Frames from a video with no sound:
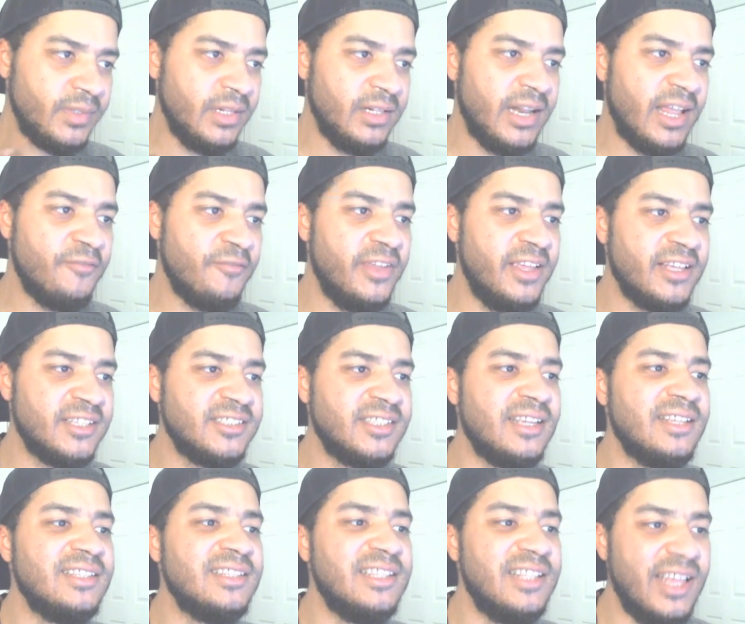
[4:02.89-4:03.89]
La
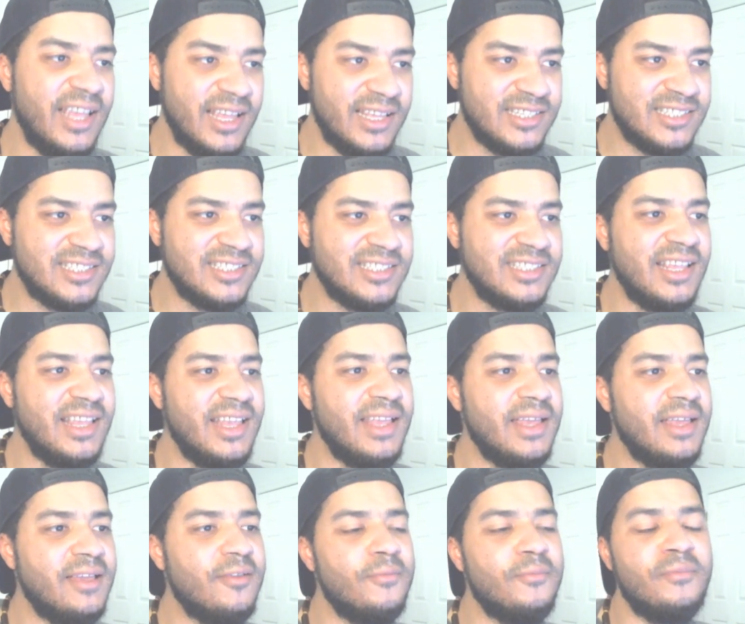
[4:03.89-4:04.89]
fiesta de
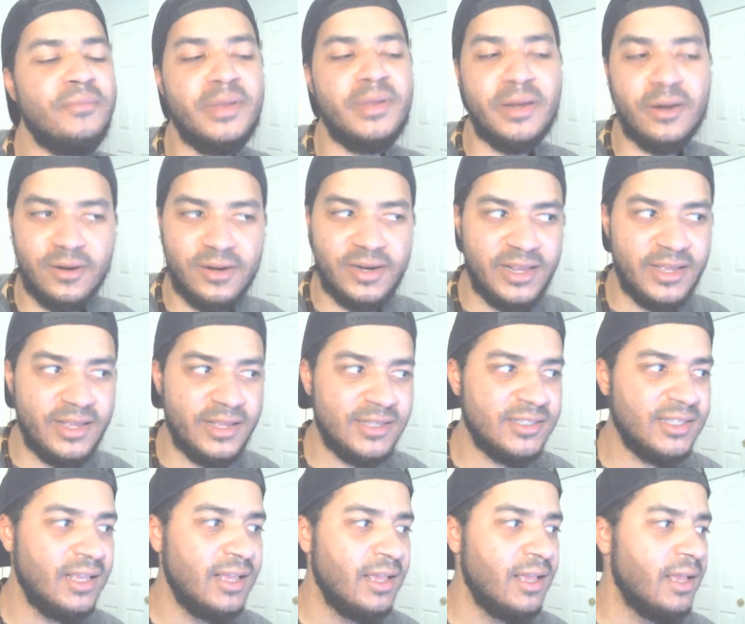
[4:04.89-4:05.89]
este
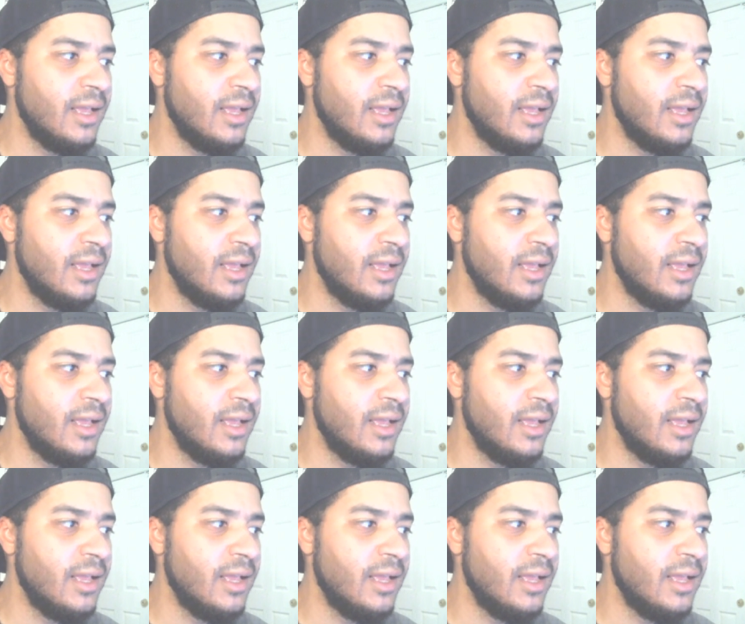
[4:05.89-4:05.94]
viernes,